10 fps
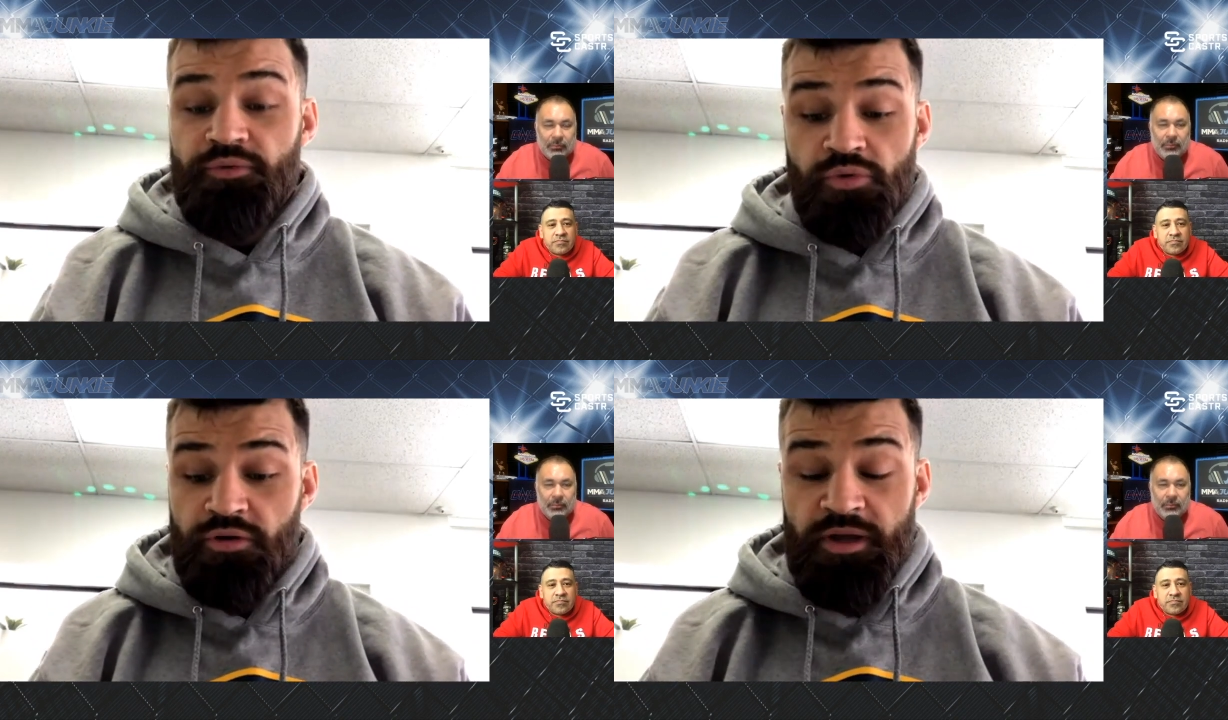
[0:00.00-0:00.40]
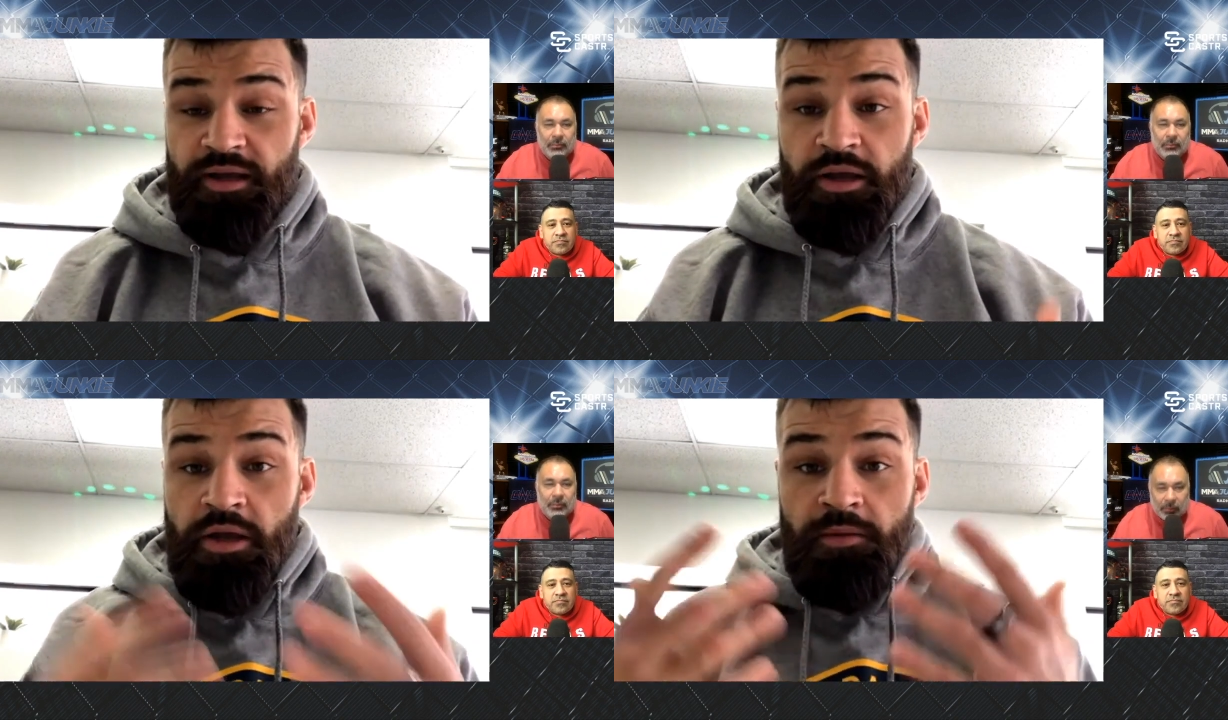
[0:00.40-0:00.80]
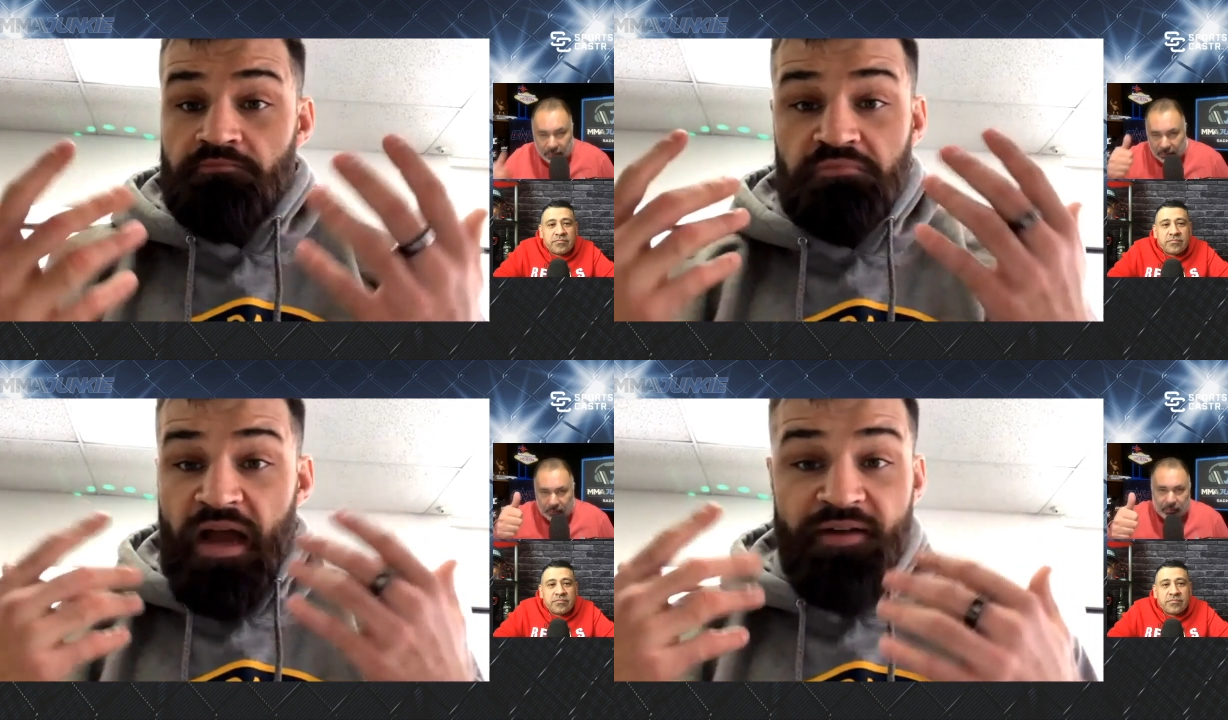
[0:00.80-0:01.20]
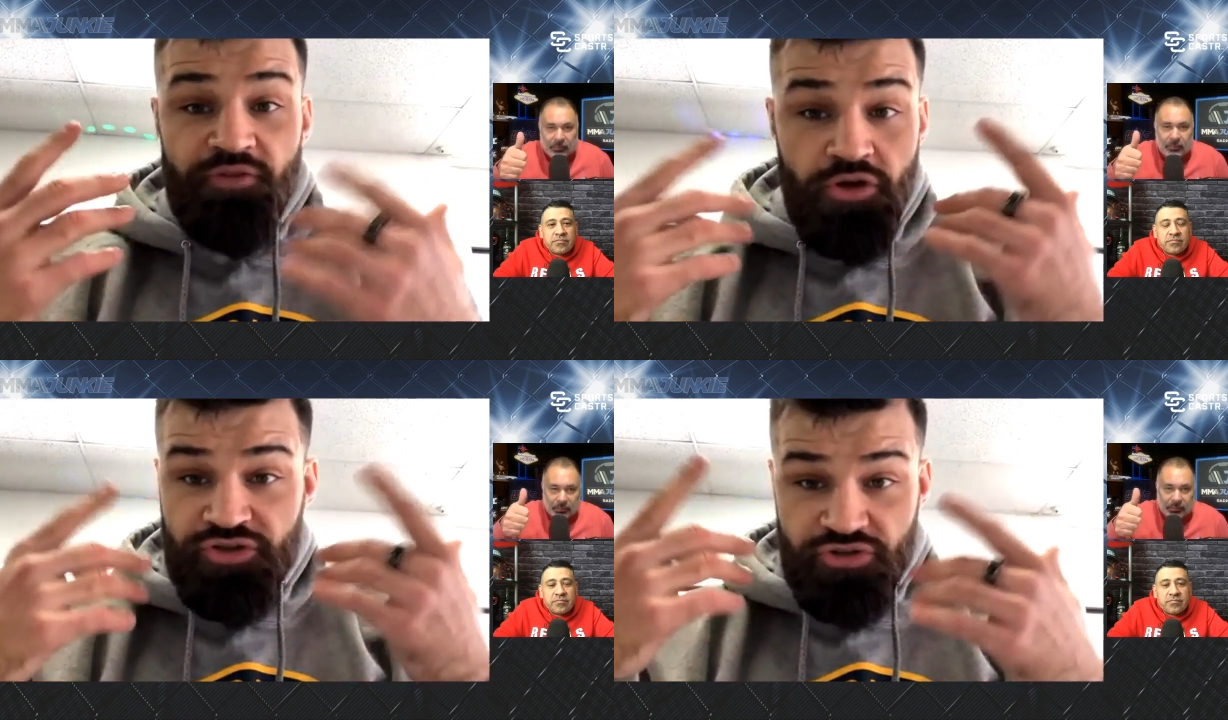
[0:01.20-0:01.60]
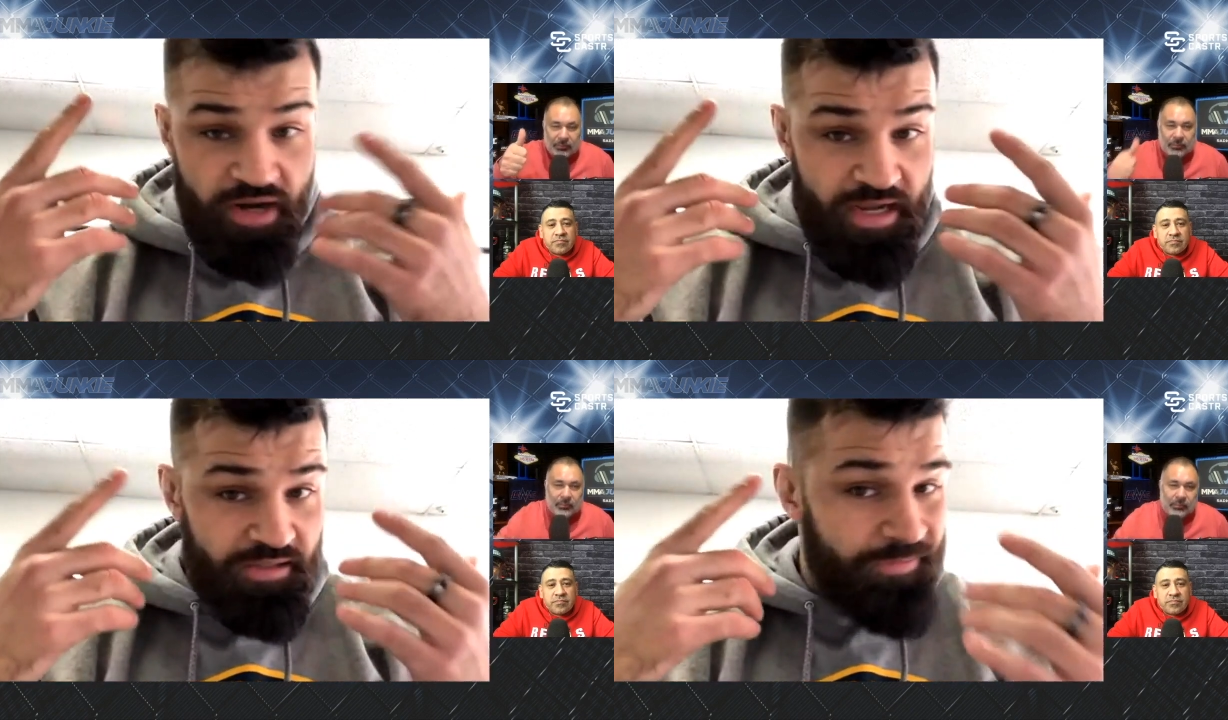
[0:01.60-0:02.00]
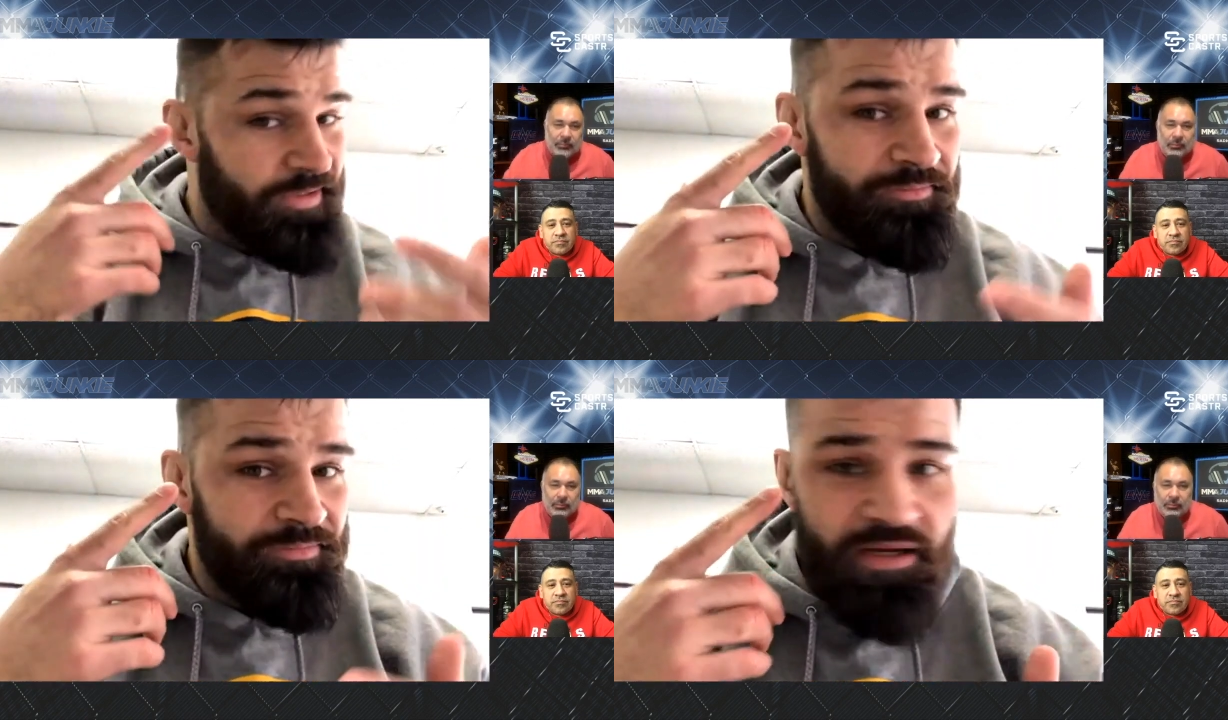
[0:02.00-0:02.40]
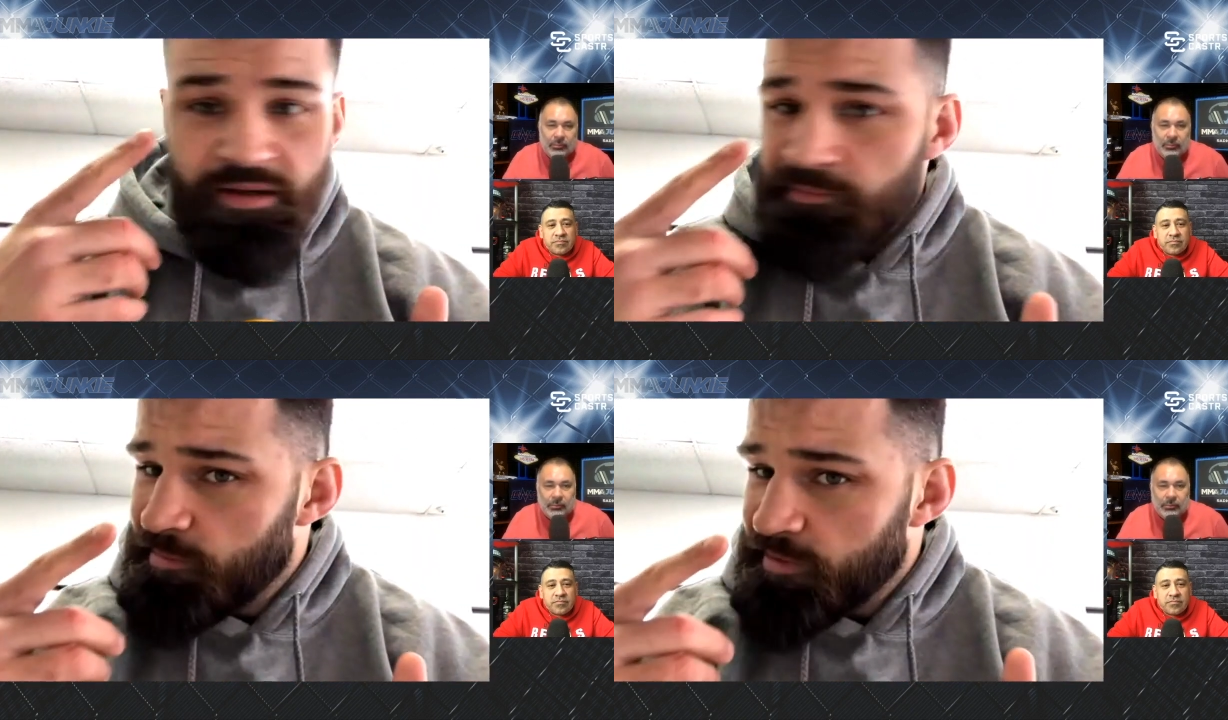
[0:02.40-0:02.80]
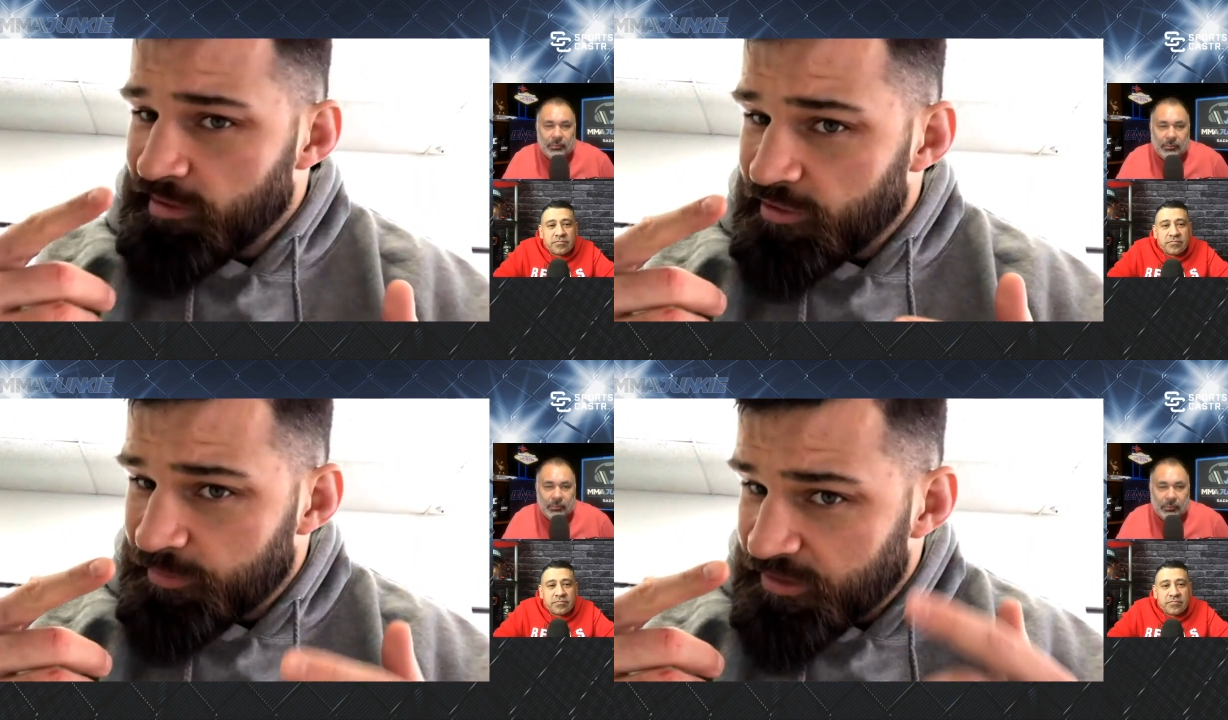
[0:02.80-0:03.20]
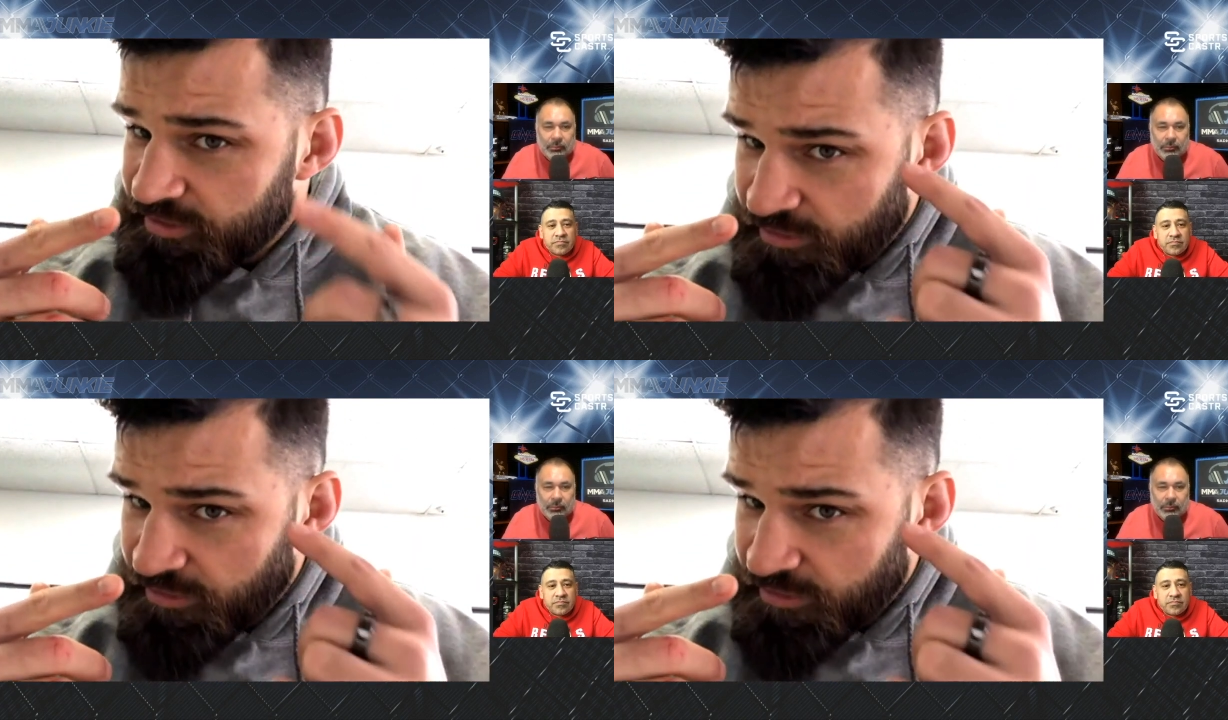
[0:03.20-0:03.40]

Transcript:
Speaker 1: world. Like, I have no scratch. I mean, uh, maybe a little bit of